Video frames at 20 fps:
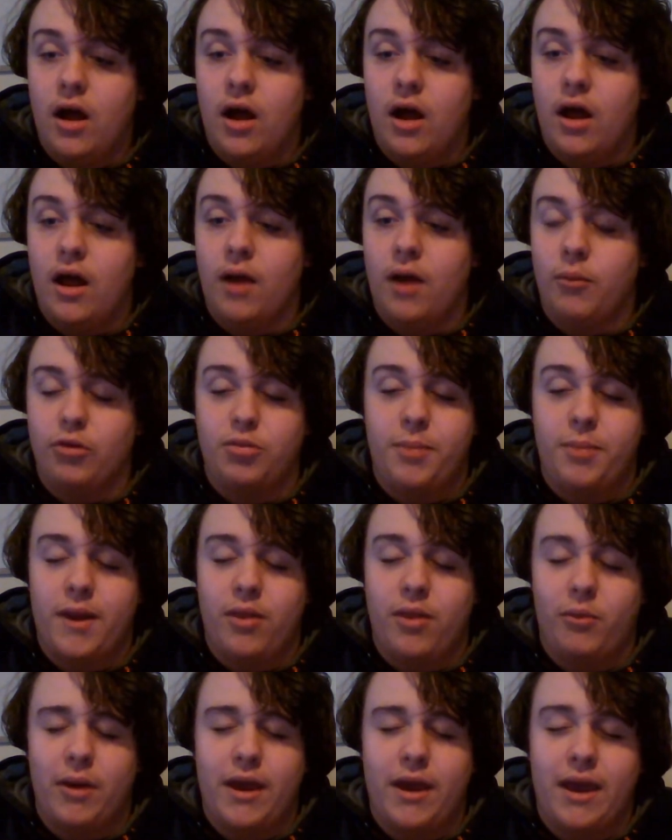Which, by
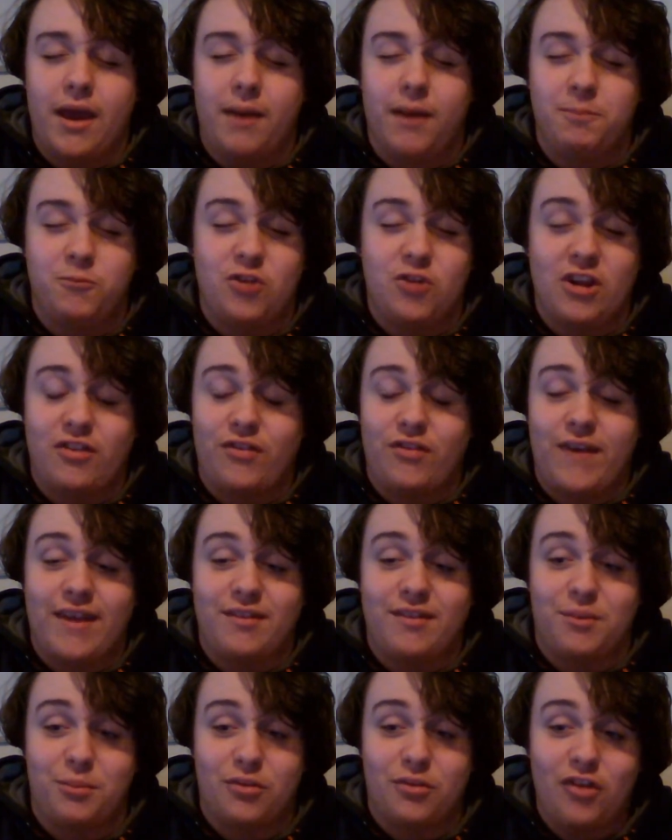the way, Jets
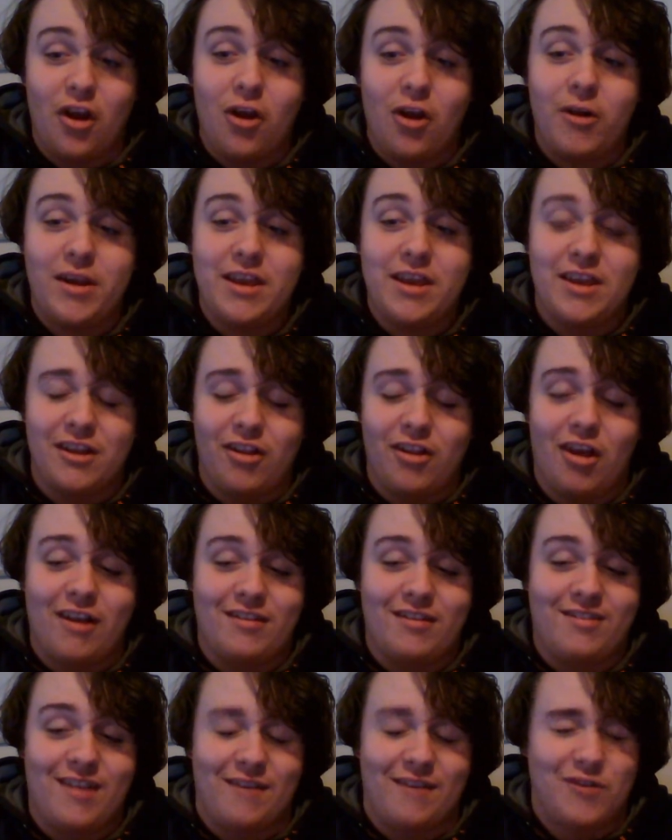fans, I'm sorry. You
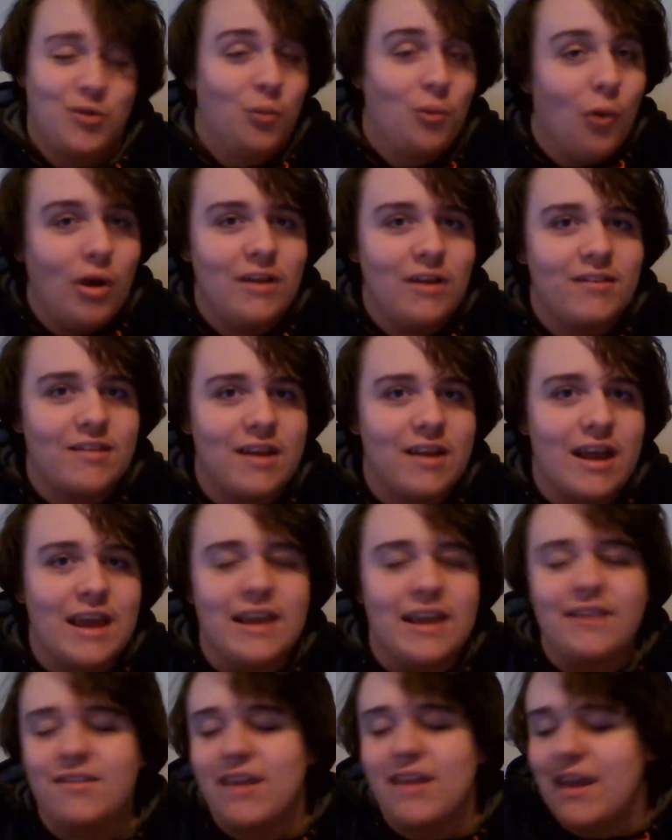lost 7-1
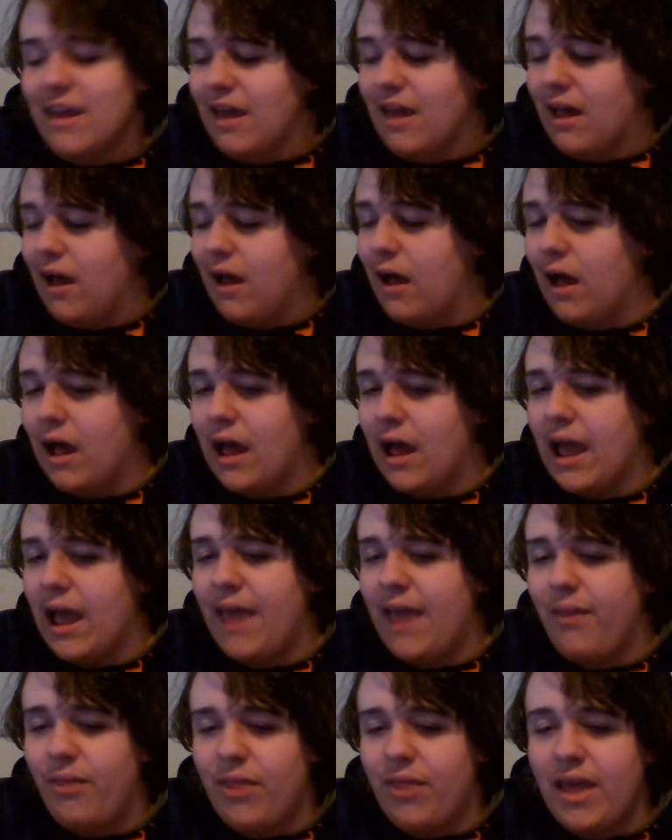tonight.
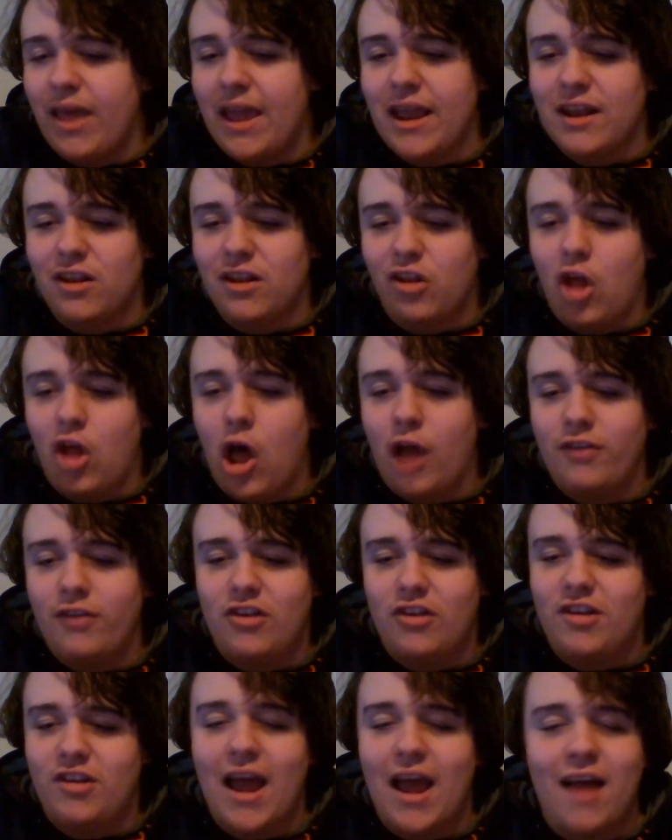And then lost to
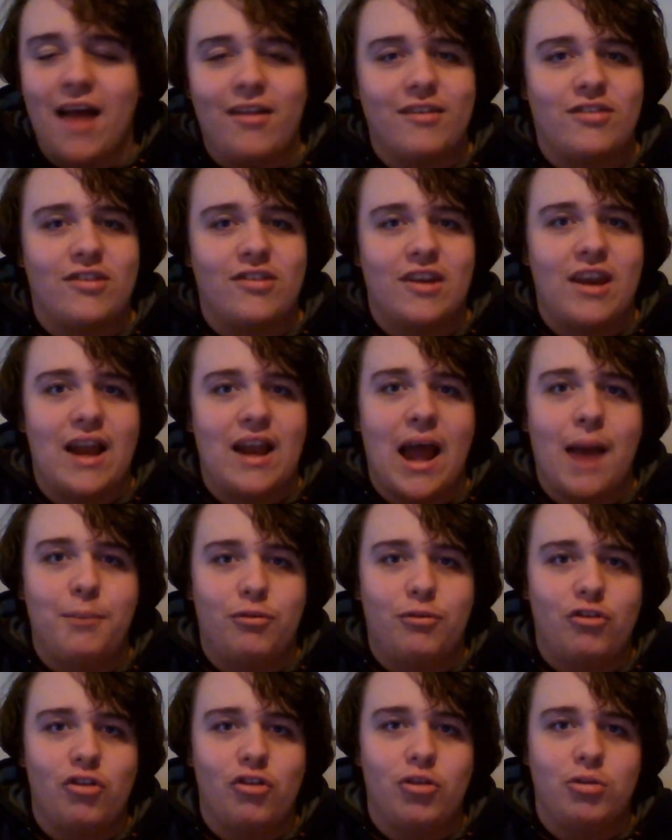Dallas in an
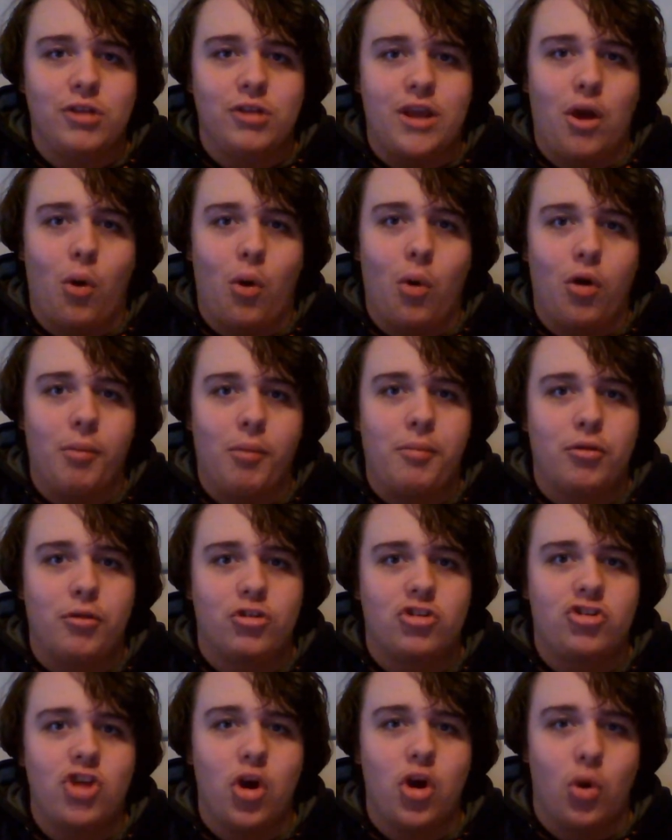absolutely horrible
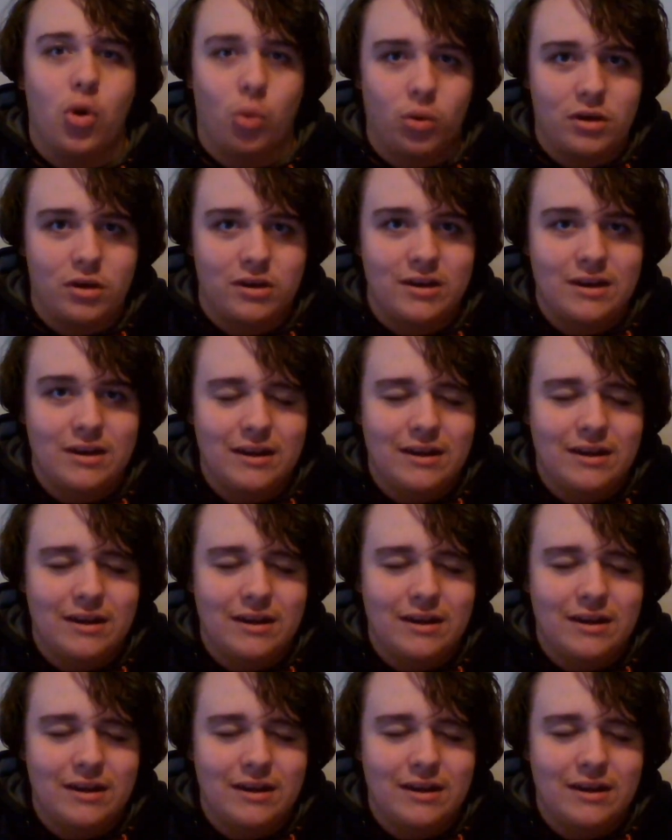choke.